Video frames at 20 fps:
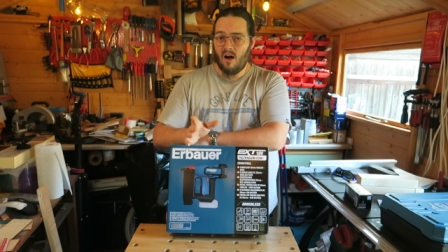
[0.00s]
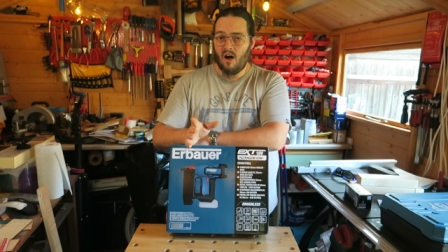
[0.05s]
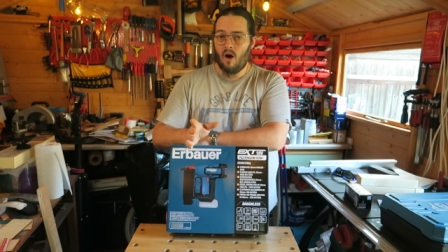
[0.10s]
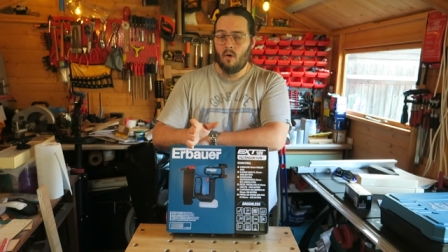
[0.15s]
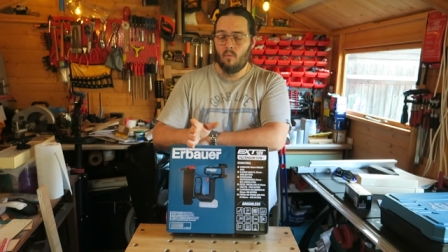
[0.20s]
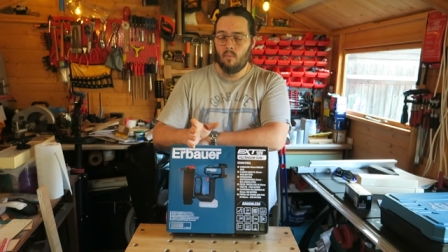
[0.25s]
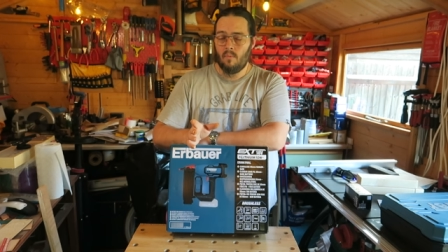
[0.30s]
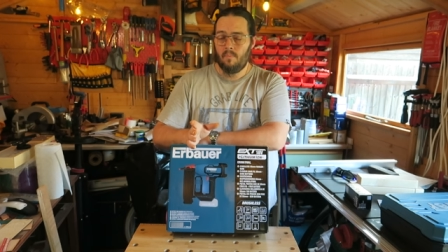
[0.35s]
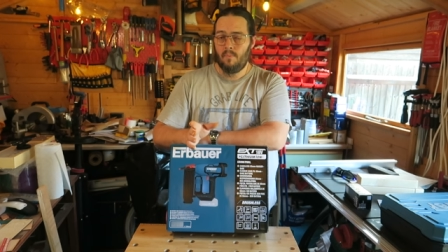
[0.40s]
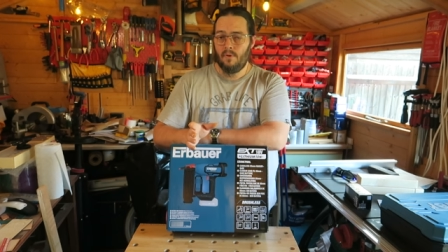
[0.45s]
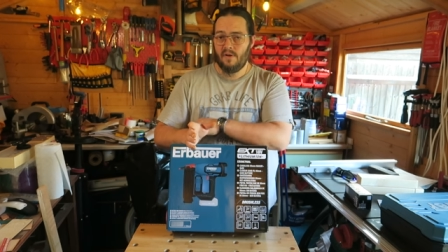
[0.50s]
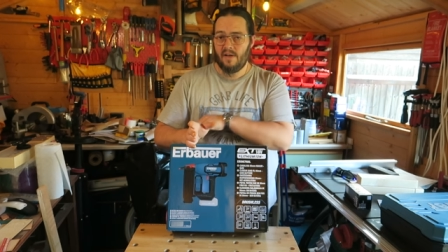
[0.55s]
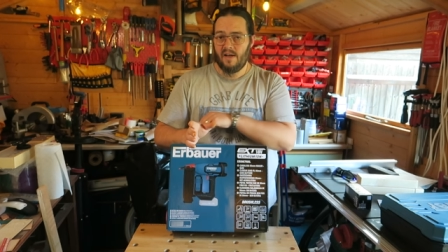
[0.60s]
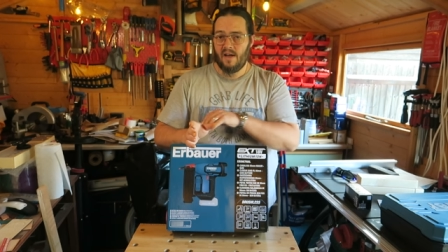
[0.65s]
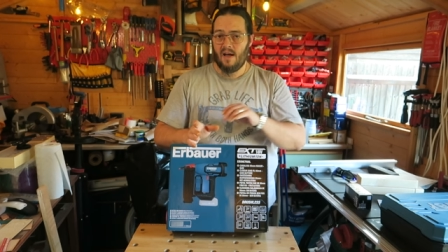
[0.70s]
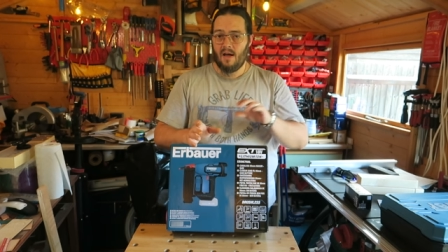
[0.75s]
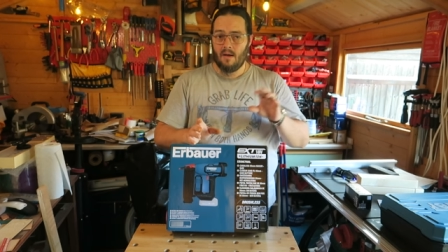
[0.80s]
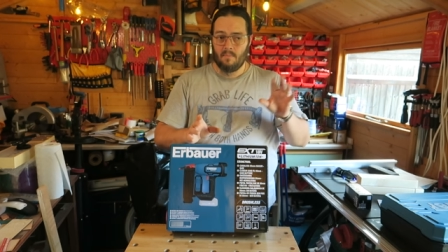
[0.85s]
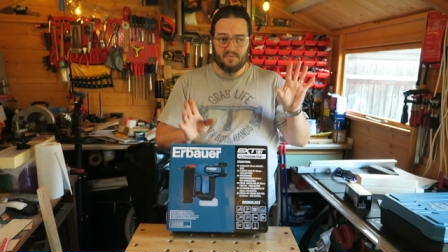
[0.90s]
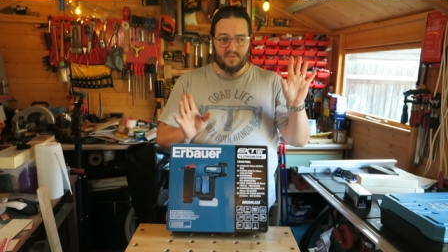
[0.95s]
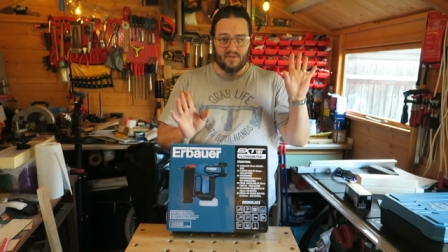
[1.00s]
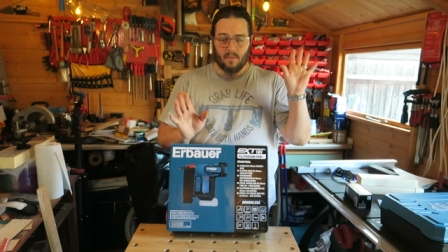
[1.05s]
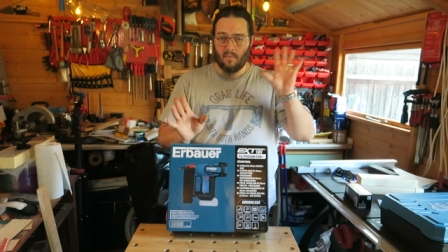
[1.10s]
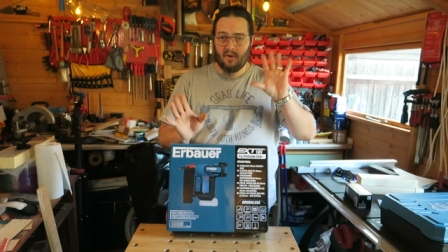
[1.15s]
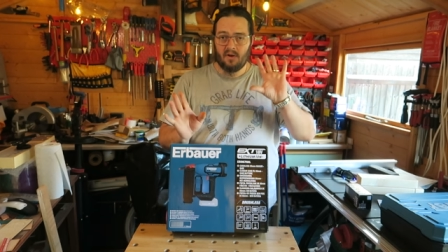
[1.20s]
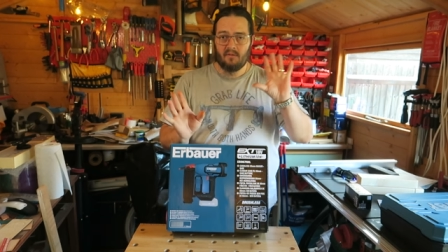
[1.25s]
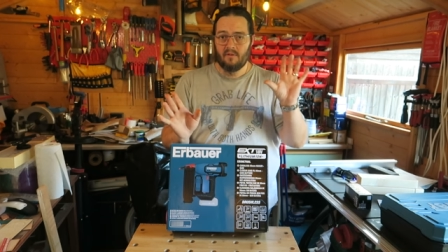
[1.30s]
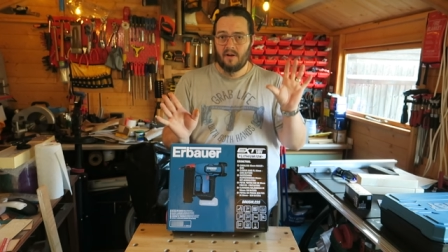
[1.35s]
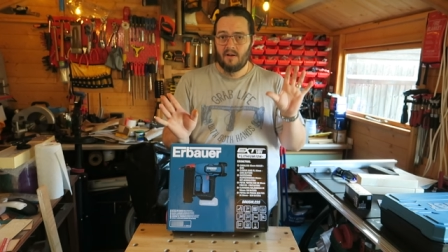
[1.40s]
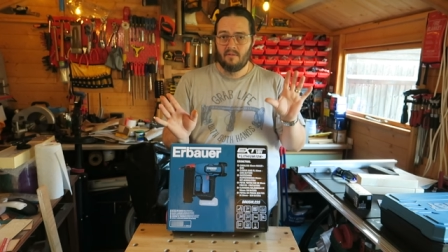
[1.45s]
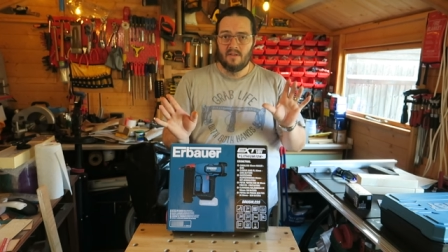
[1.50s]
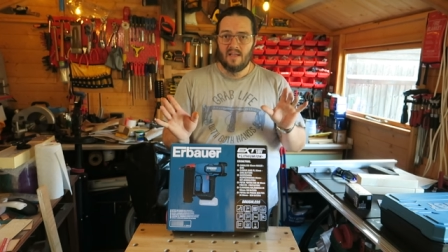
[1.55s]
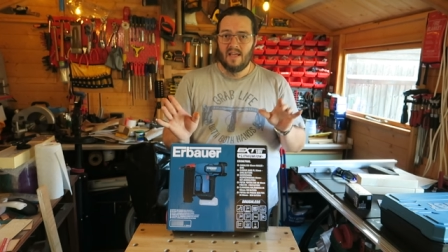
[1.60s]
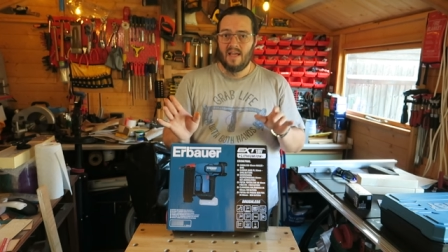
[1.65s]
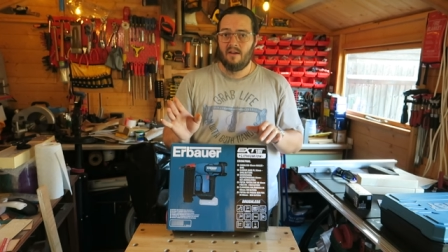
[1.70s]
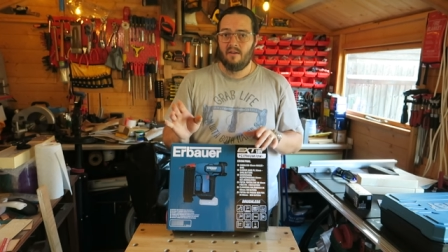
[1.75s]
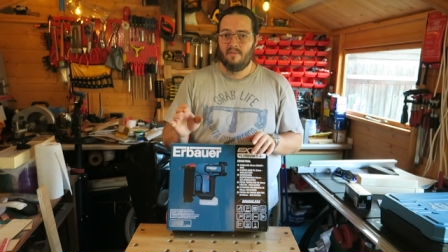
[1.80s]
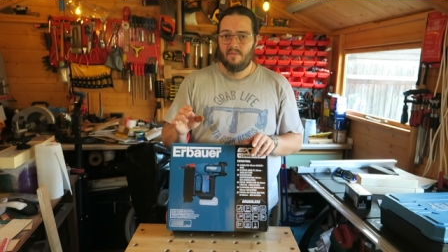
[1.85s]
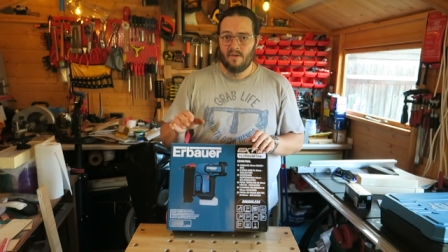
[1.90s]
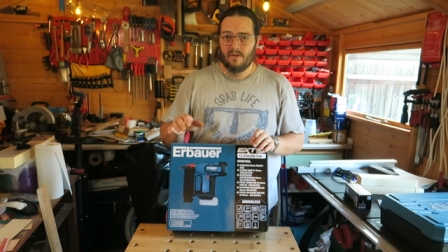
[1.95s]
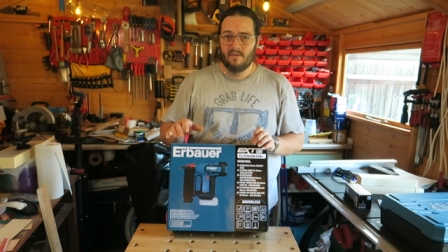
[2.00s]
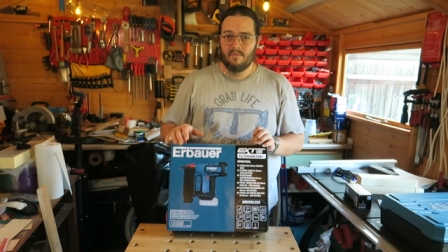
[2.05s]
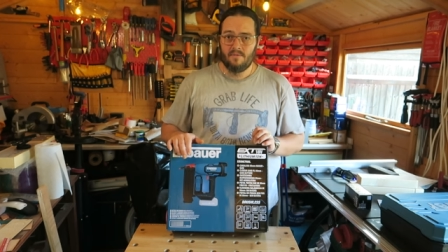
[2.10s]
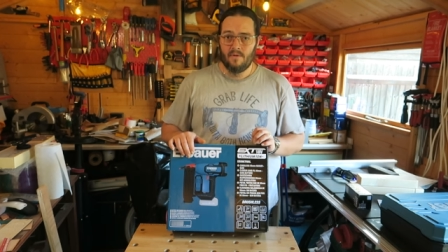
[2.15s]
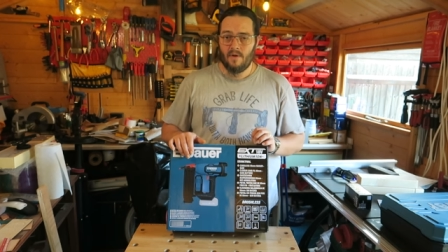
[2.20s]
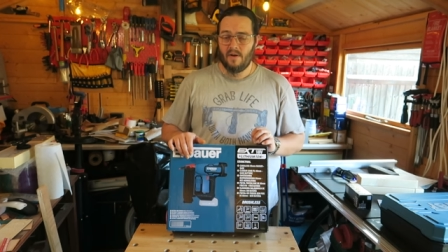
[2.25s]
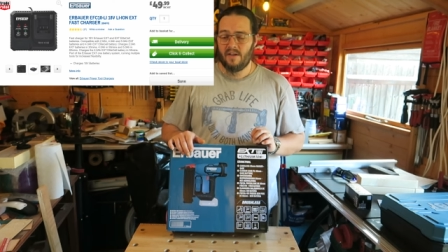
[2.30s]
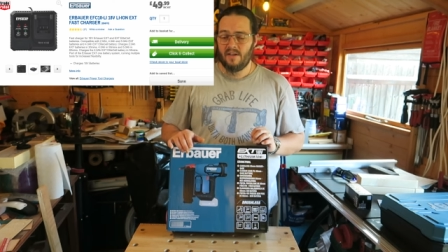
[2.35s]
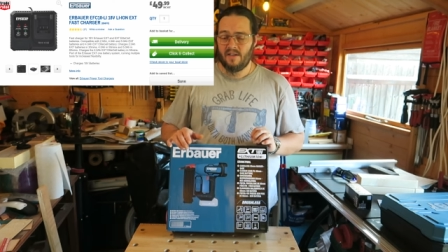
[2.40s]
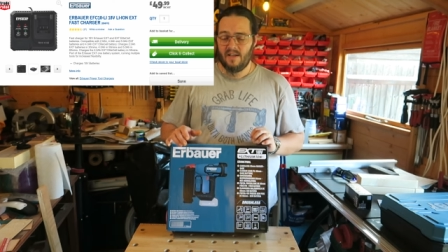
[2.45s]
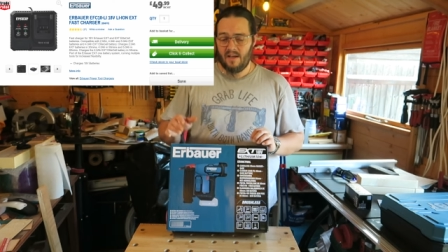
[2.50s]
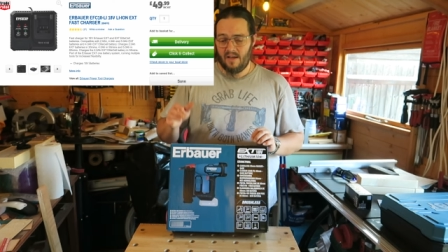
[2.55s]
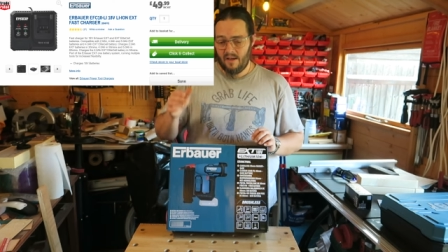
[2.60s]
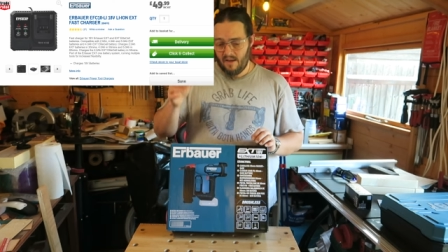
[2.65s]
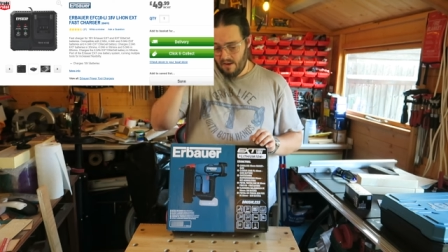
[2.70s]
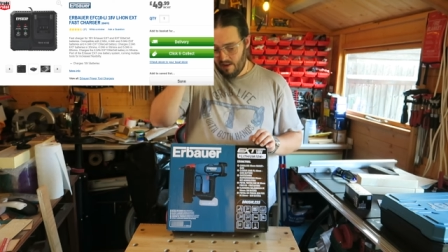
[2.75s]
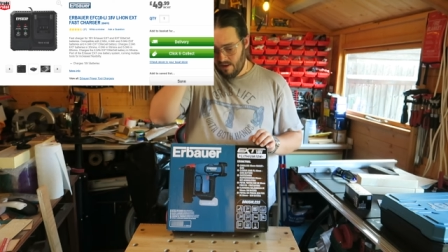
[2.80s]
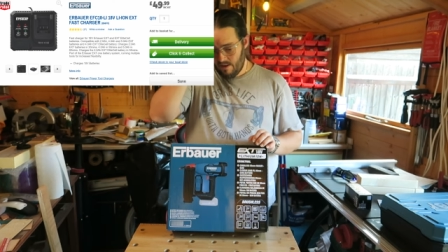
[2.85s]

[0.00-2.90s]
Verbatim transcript: I will put it up somewhere around here if I can find it,